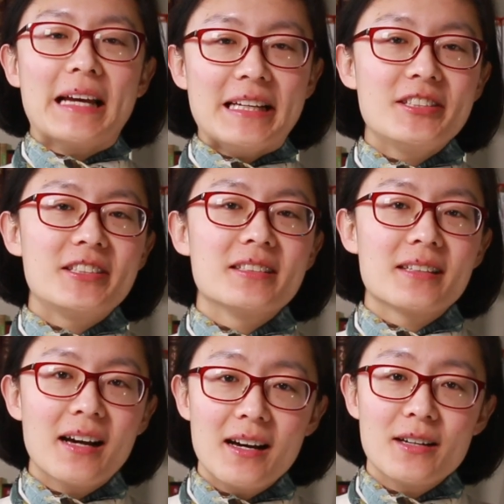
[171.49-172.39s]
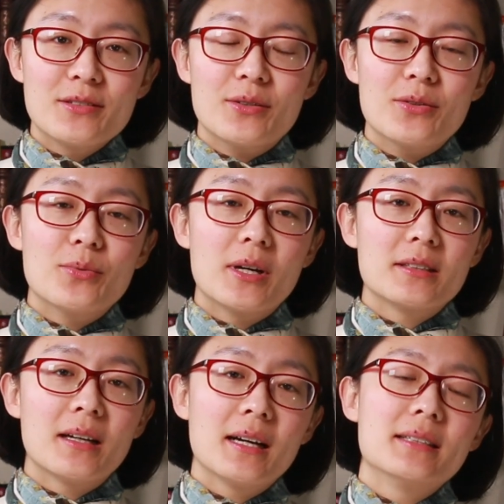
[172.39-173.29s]
ancient castle where
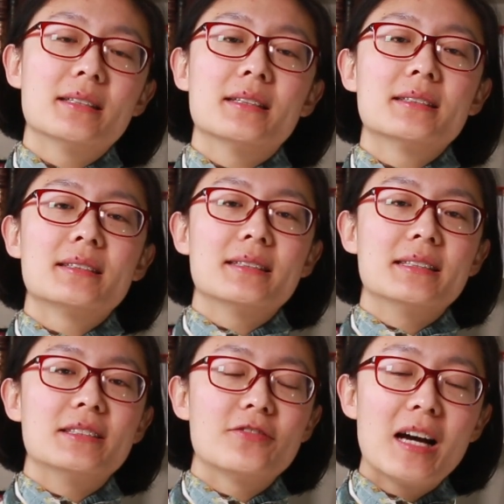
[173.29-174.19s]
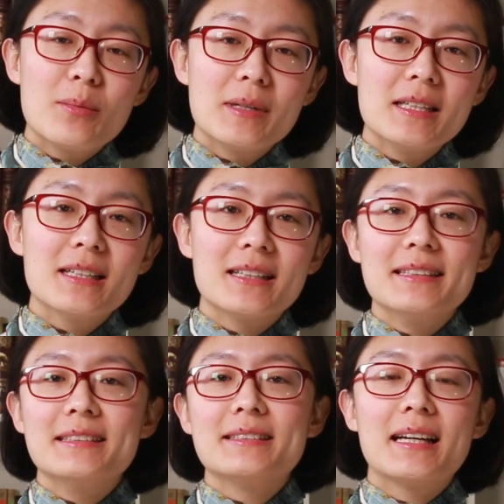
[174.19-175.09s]
Titus and his family and
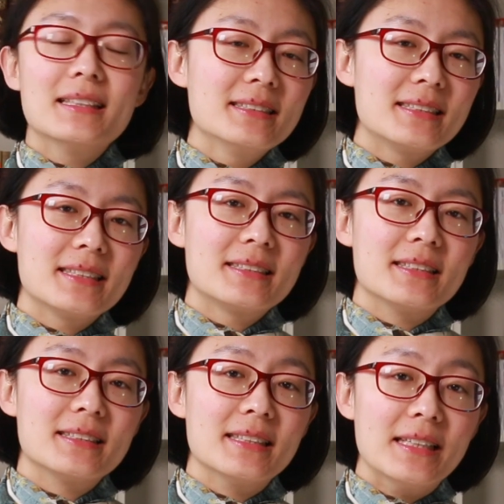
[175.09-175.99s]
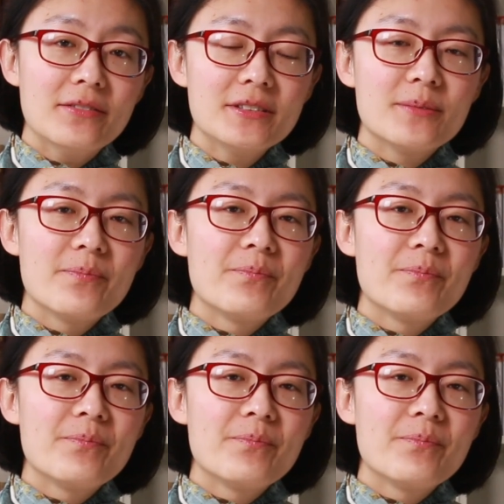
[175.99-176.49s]
his ancestors lived.